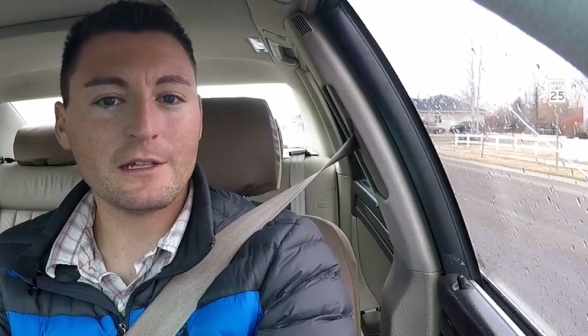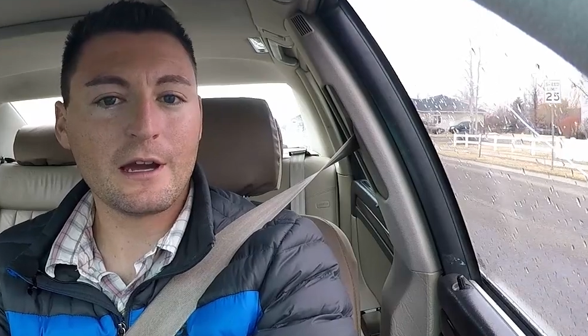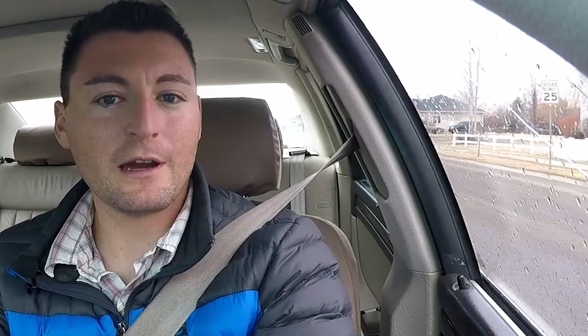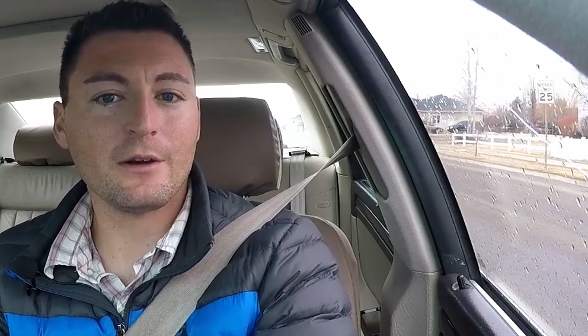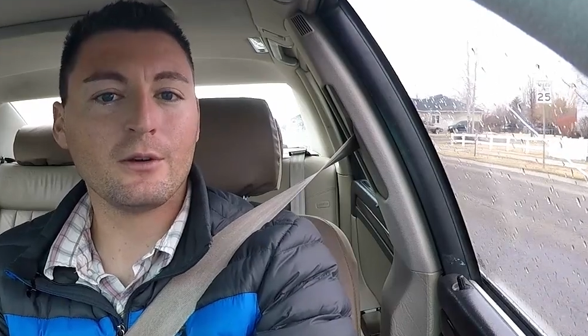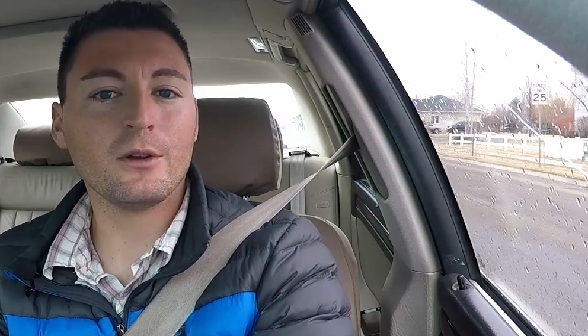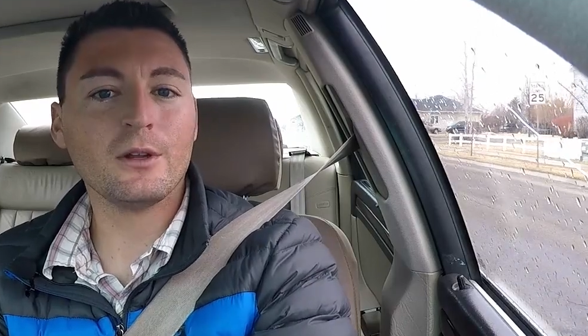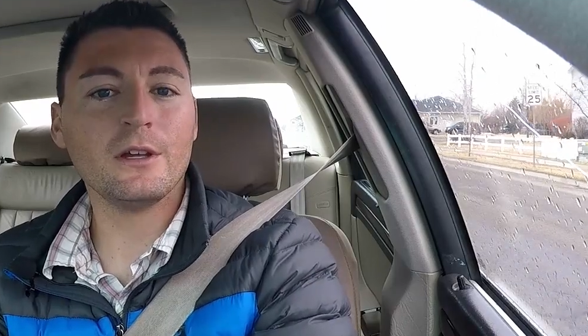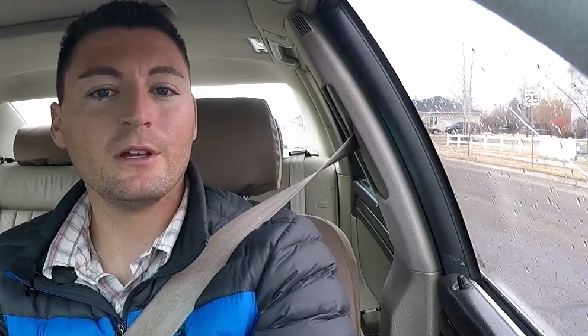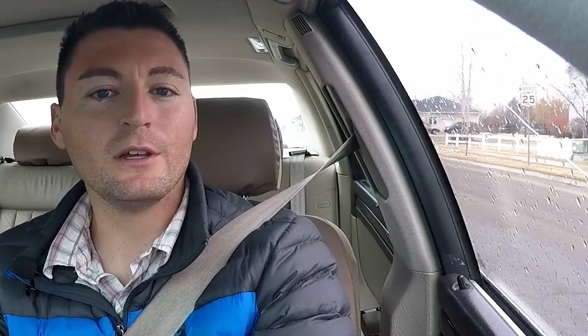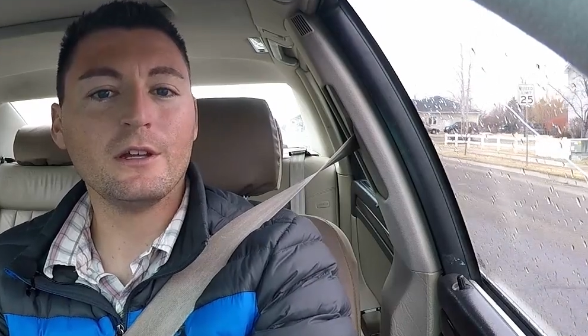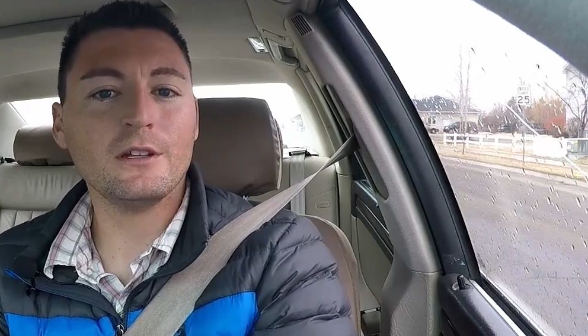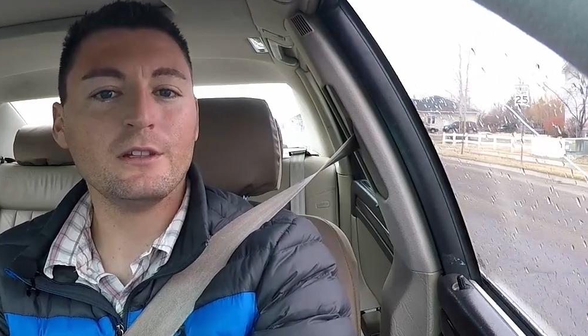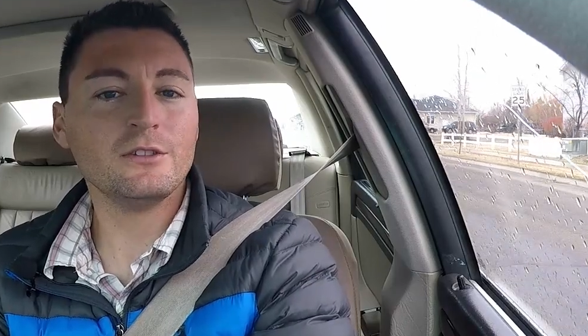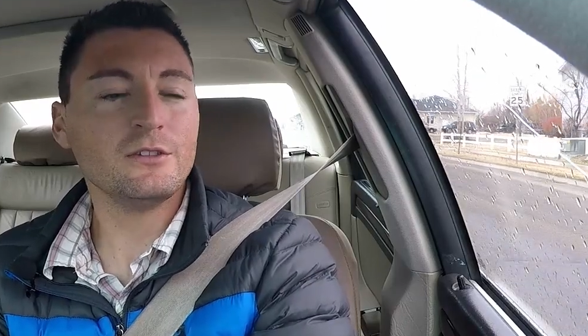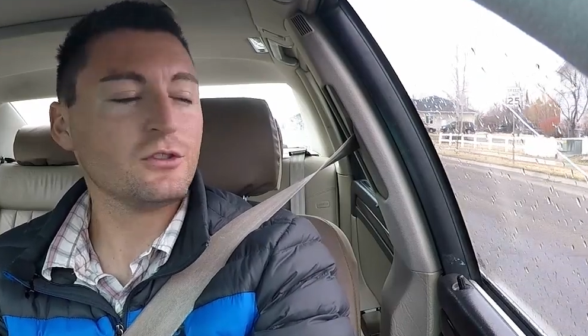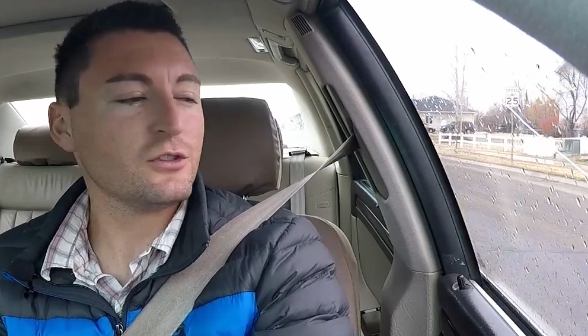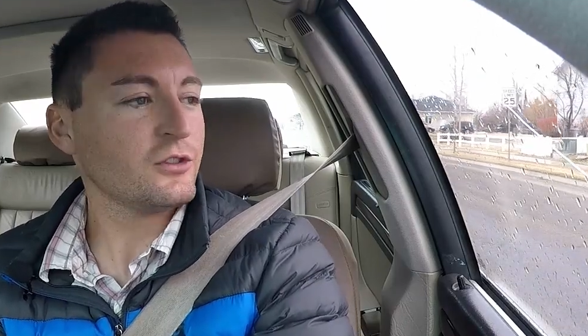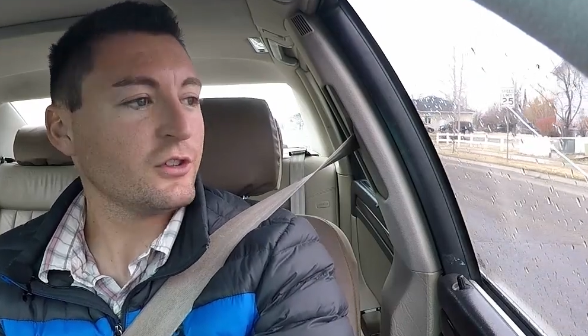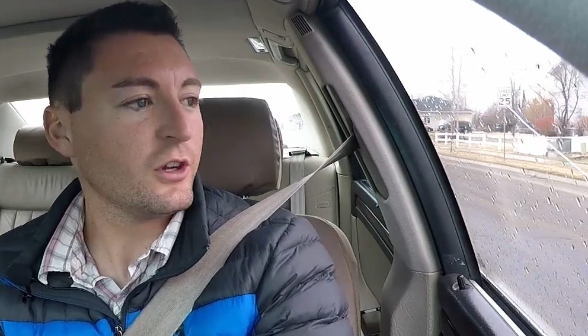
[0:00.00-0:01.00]
Audi
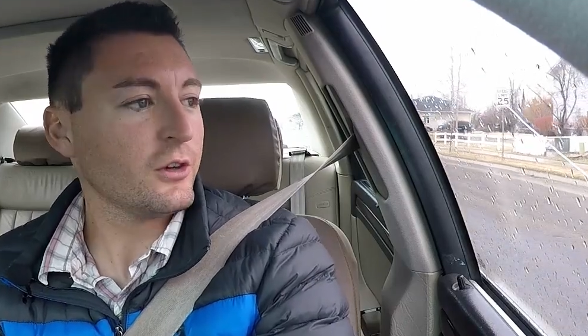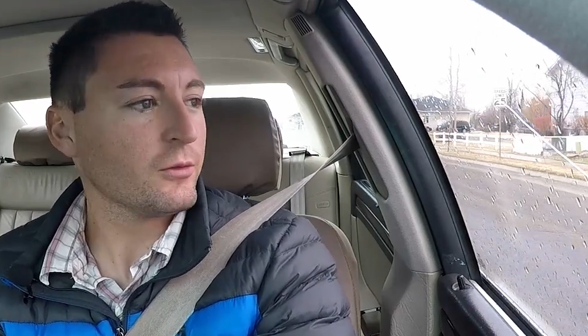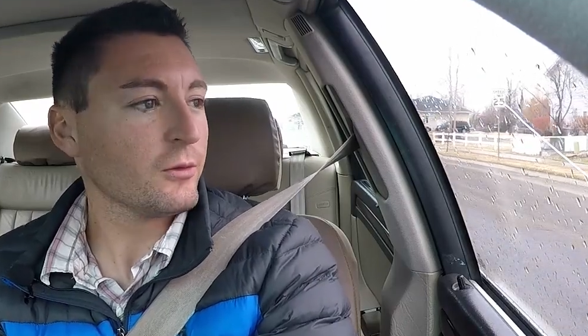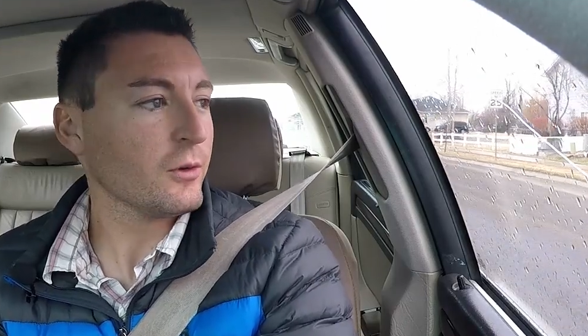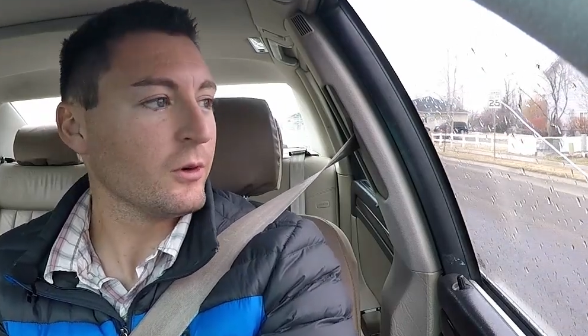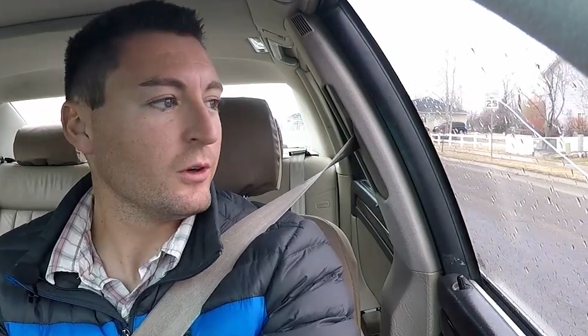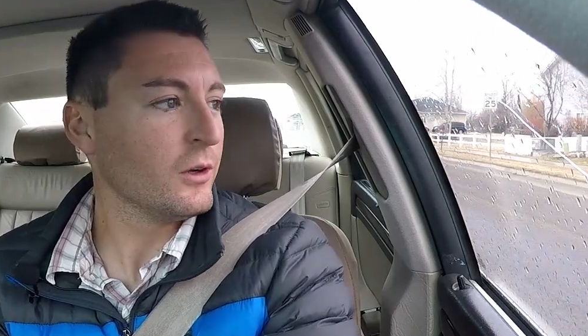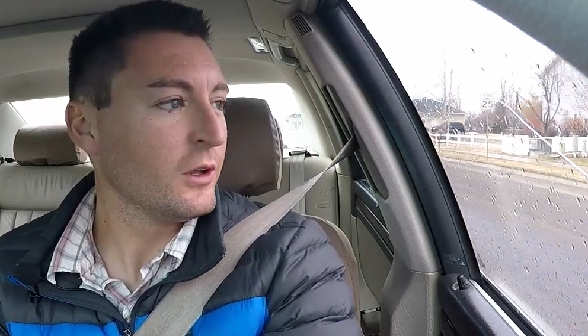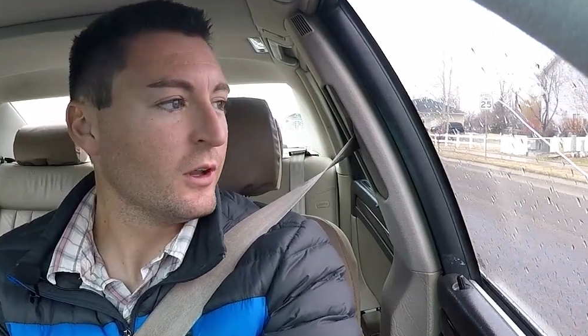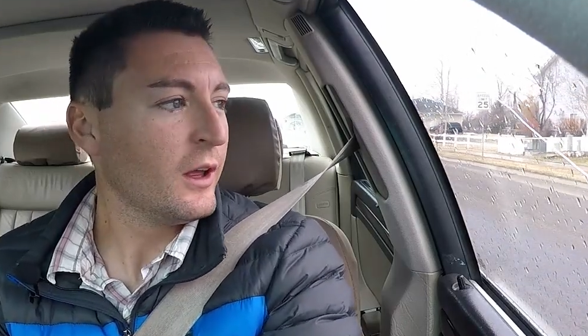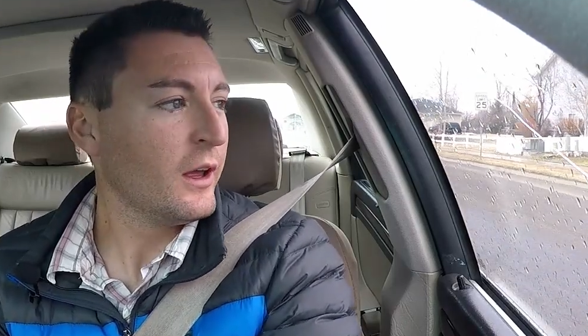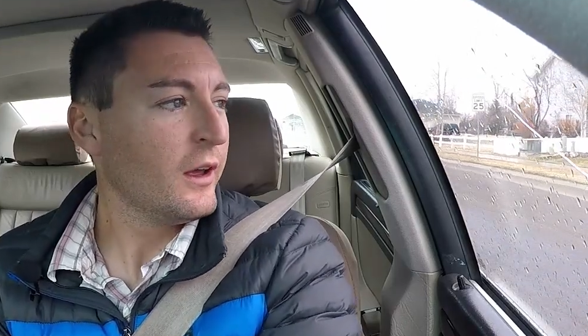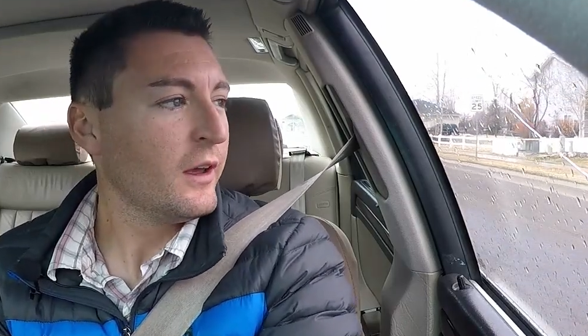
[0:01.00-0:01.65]
in general,